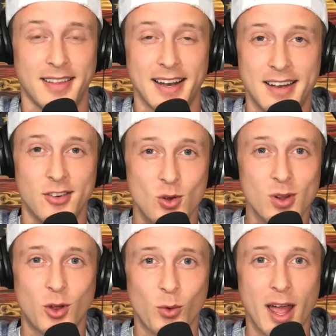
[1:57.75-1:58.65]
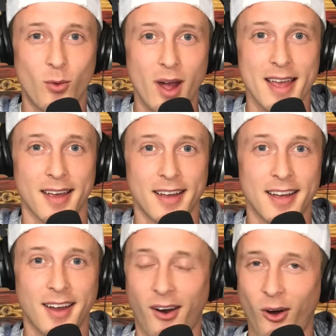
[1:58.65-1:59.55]
They didn't do it the right way.
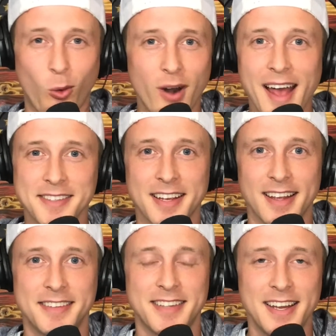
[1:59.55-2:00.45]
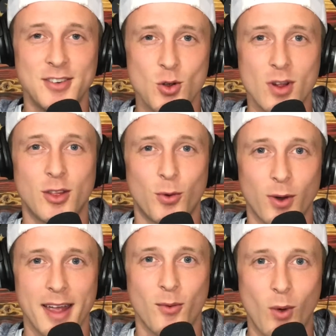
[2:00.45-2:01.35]
All we're asking is they do it the right